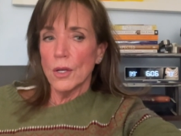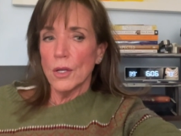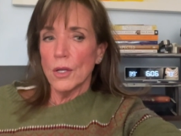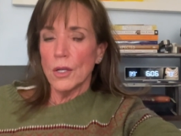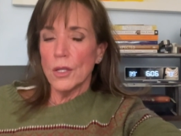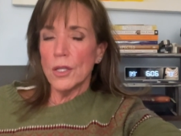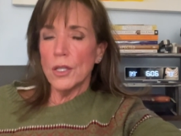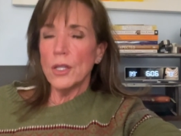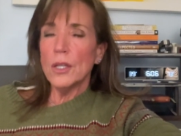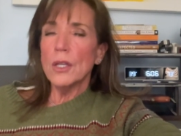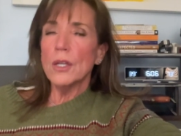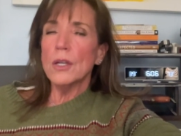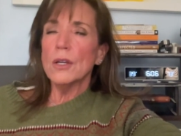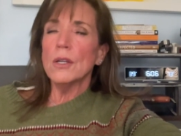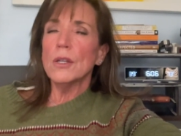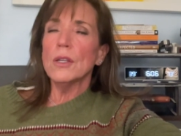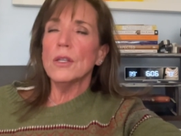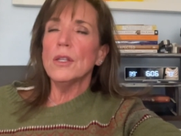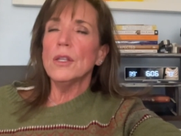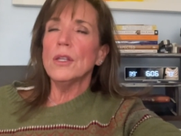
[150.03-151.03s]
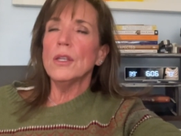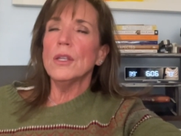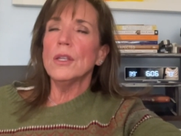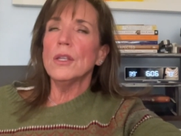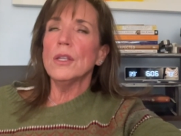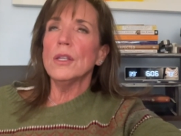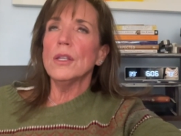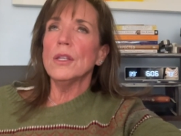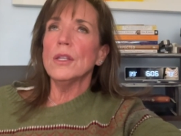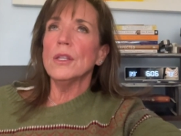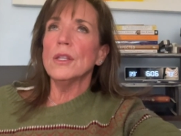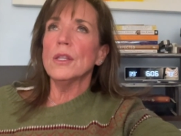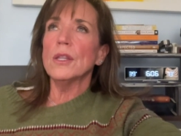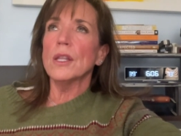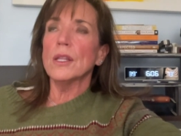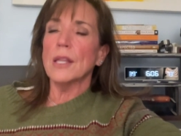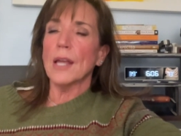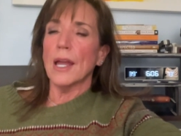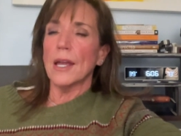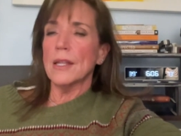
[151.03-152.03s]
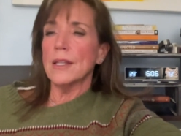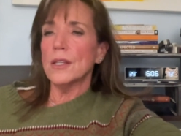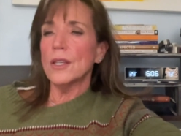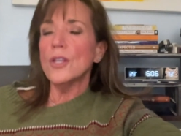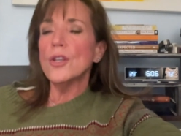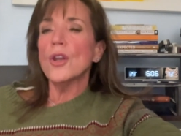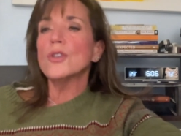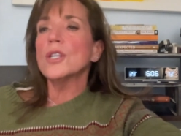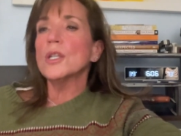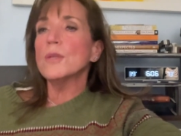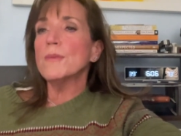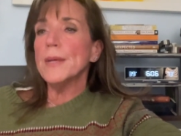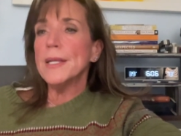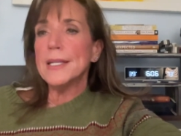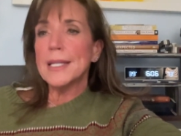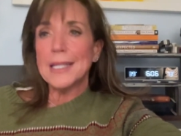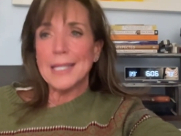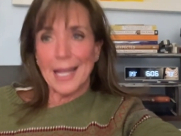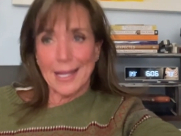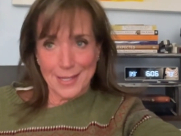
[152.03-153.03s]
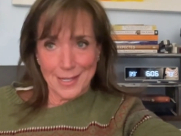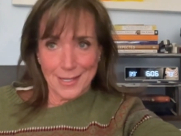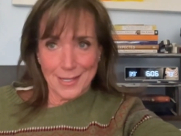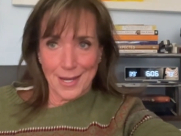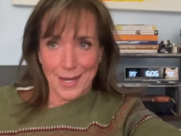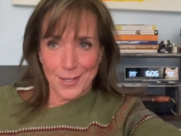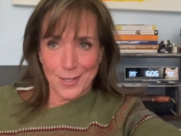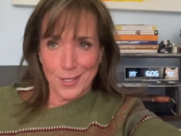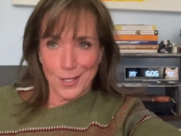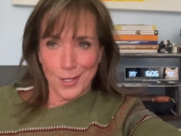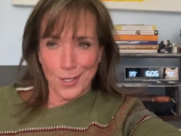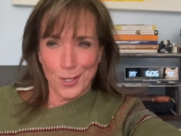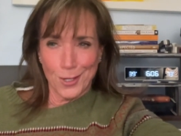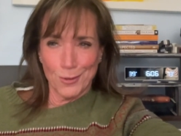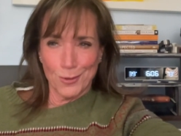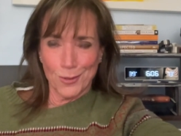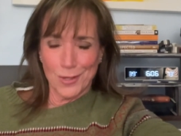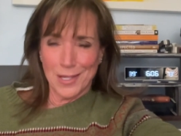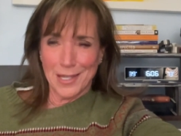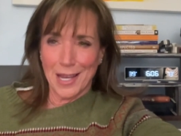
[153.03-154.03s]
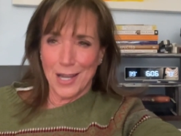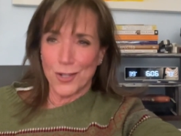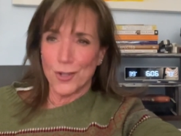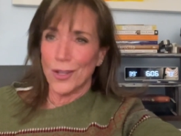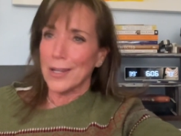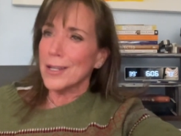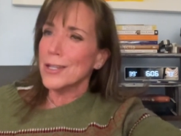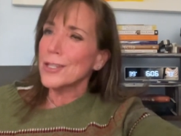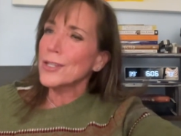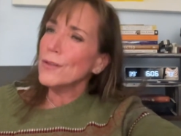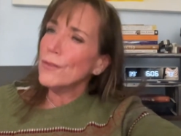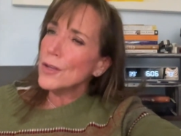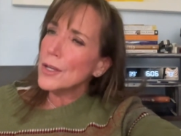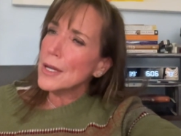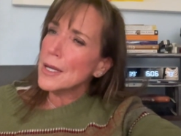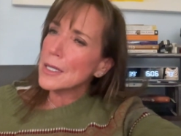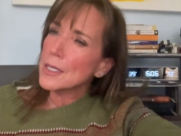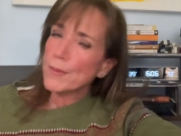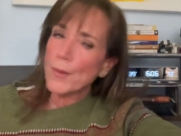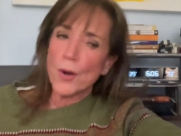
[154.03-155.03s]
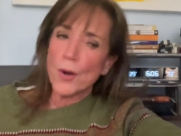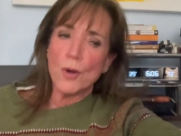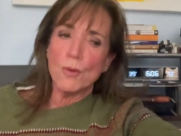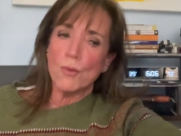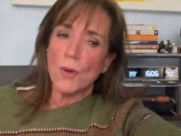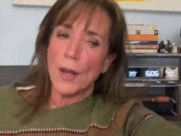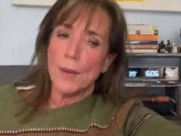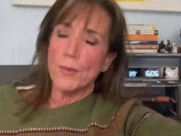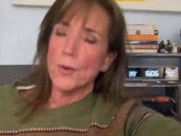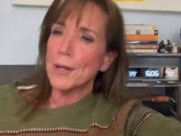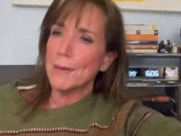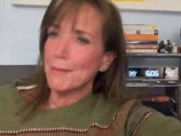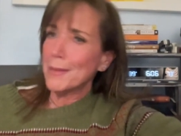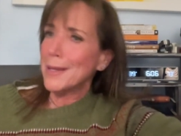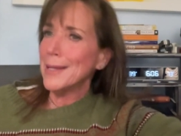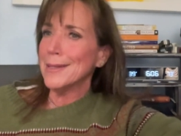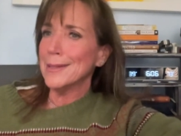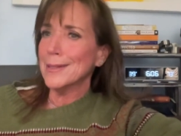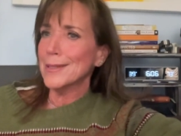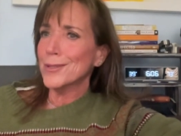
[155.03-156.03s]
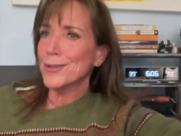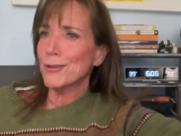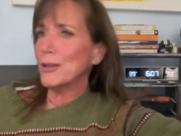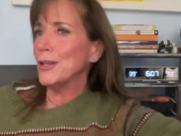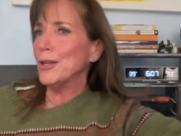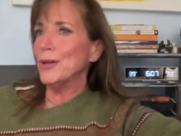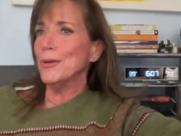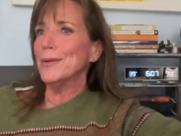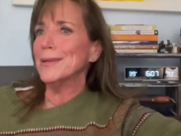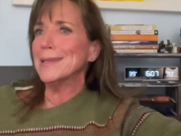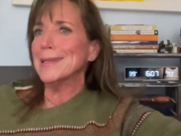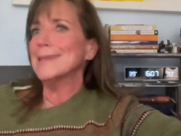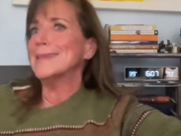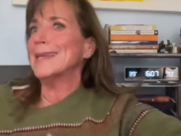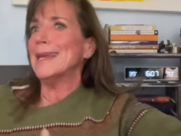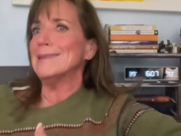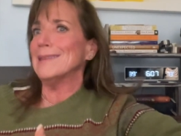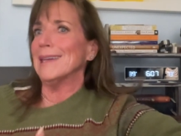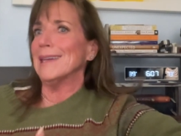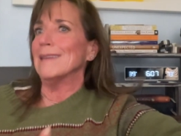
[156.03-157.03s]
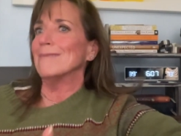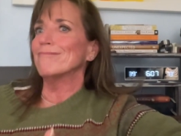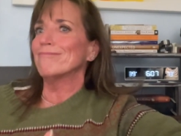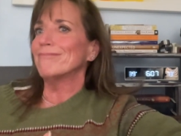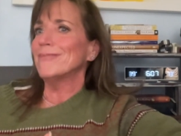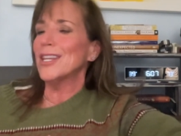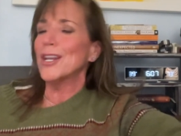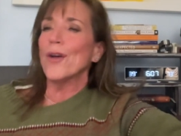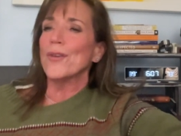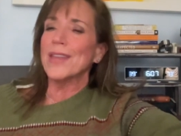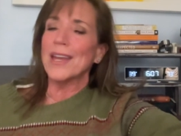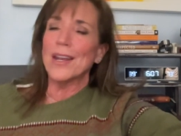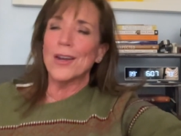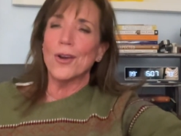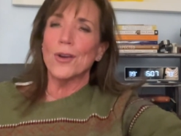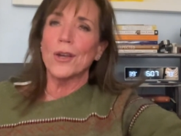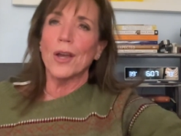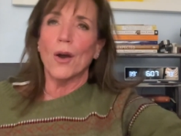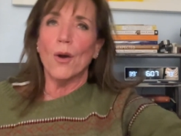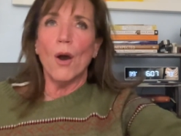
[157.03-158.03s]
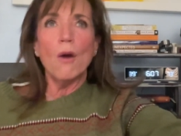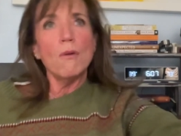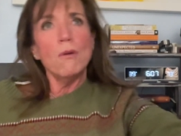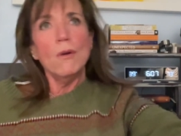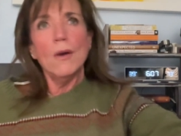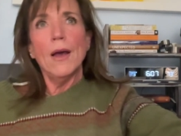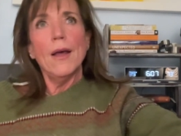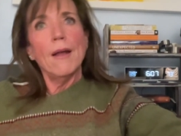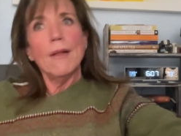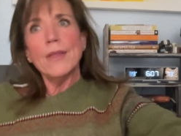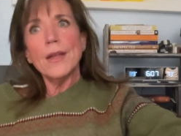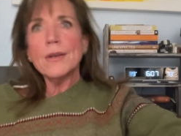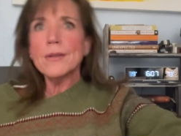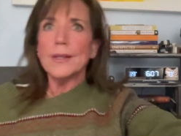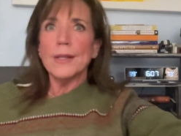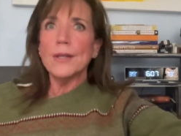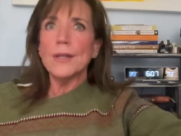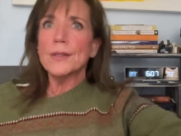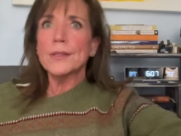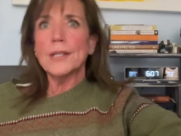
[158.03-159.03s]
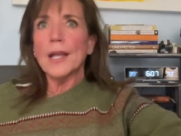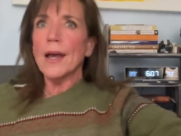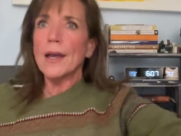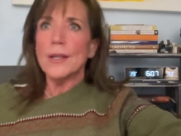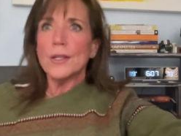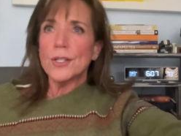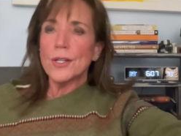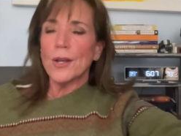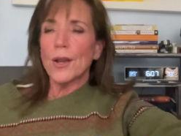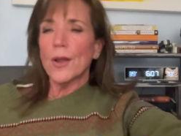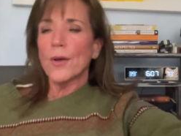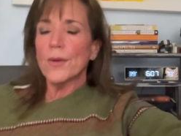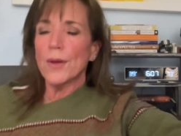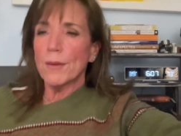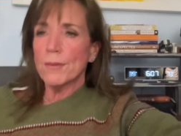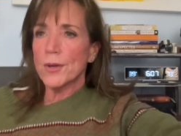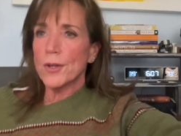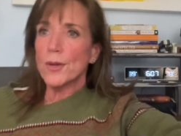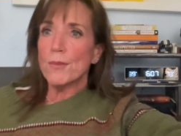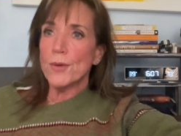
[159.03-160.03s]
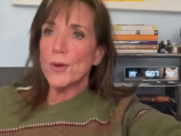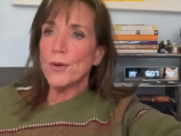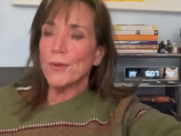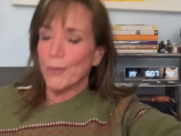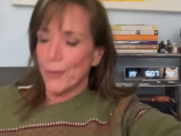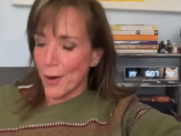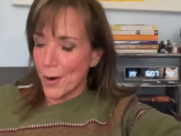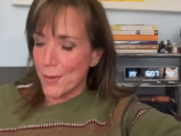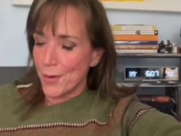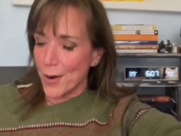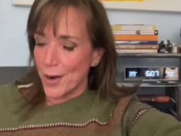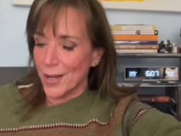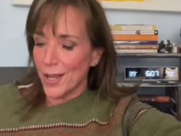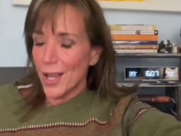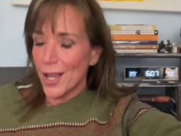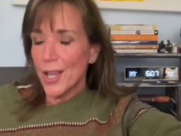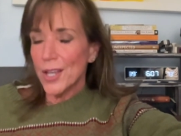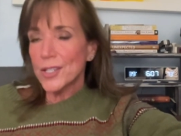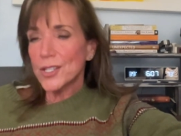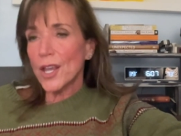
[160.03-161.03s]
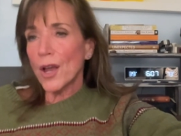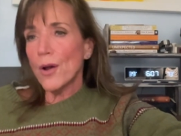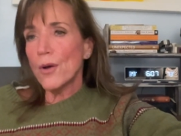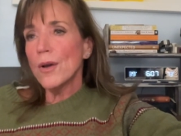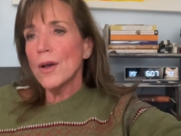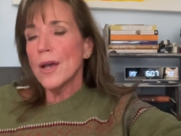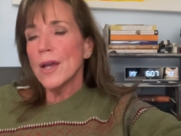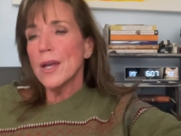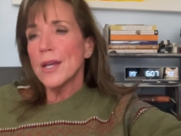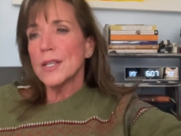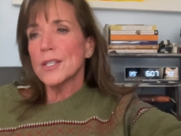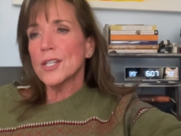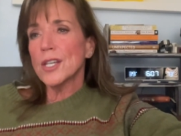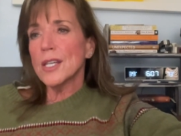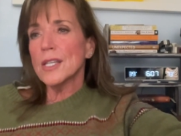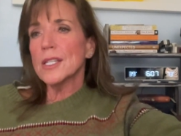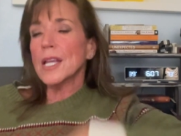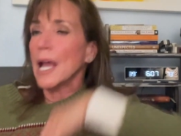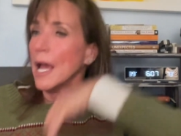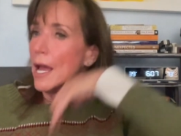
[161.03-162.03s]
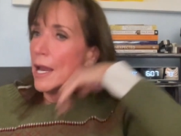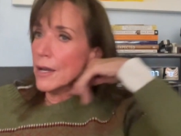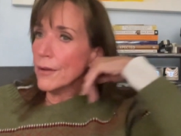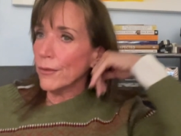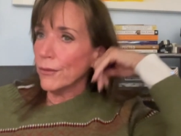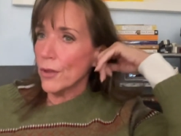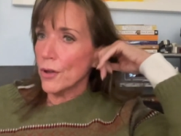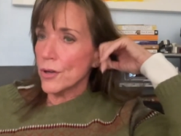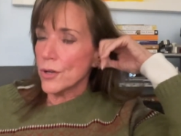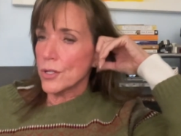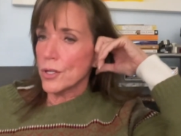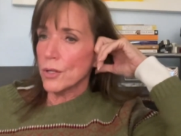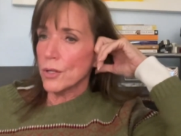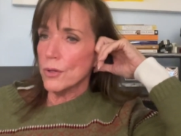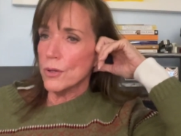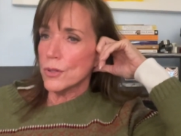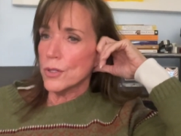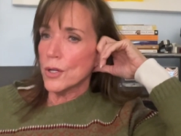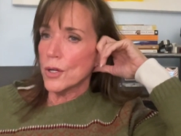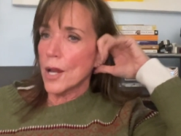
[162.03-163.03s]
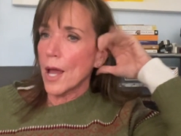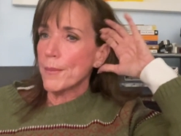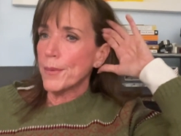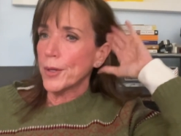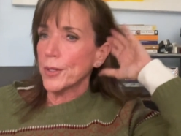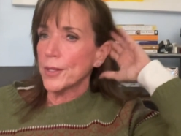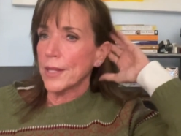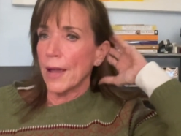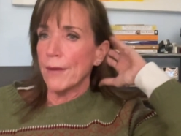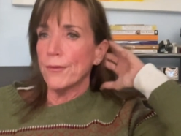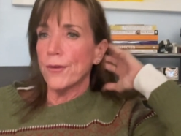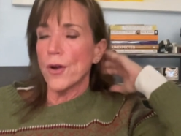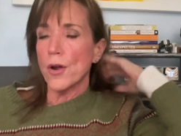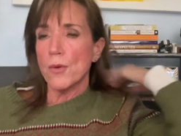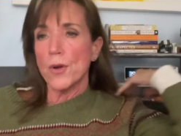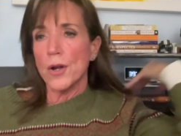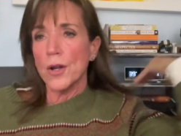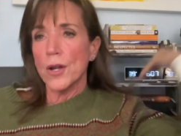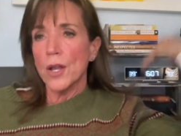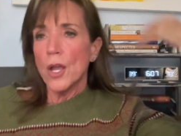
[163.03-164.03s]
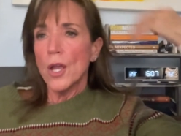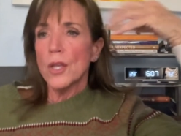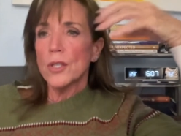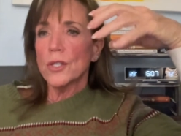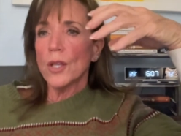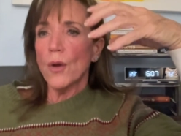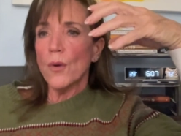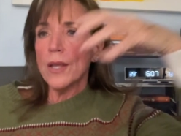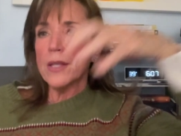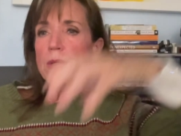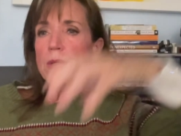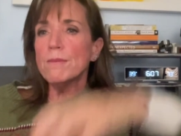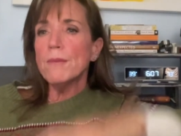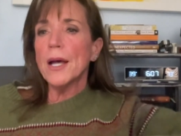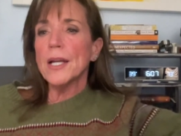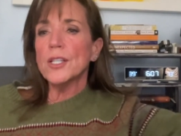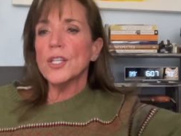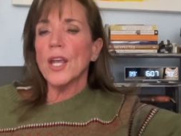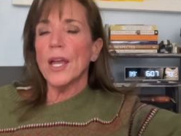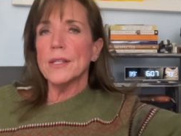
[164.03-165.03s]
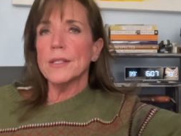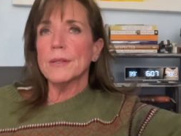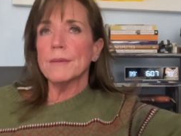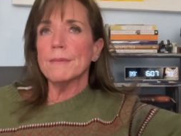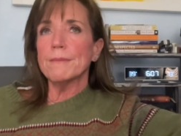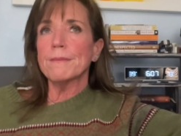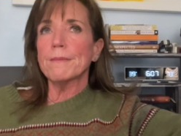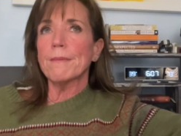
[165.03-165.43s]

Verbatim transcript: that that you know she's been desensitized to the cues essentially because if you need a spur and whip what it means is your cue isn't salient you know they don't go oh there's a little touch you know and i'm going to move forward so she's kind of learned to to not put that forward so as much as